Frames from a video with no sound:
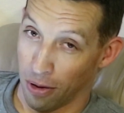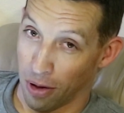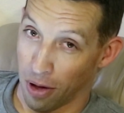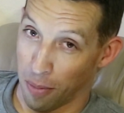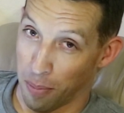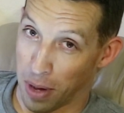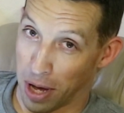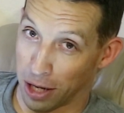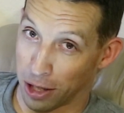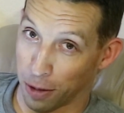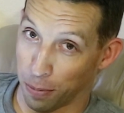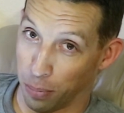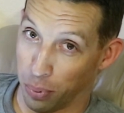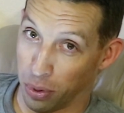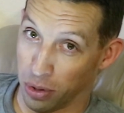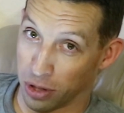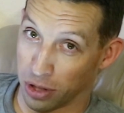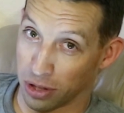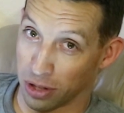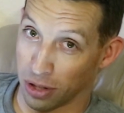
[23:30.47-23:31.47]
about to
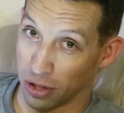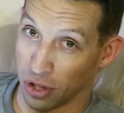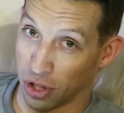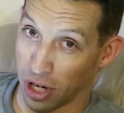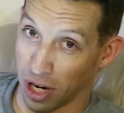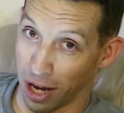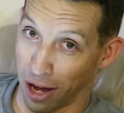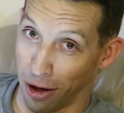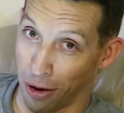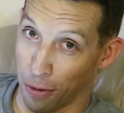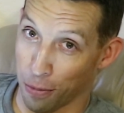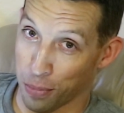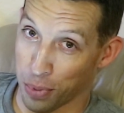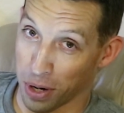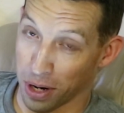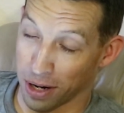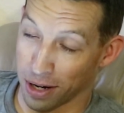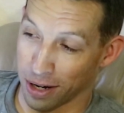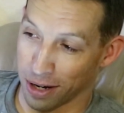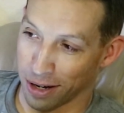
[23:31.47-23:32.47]
push the checkout
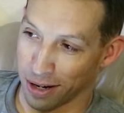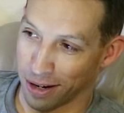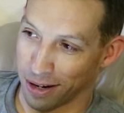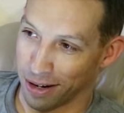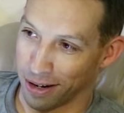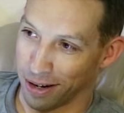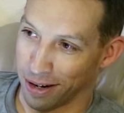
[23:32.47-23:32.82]
button.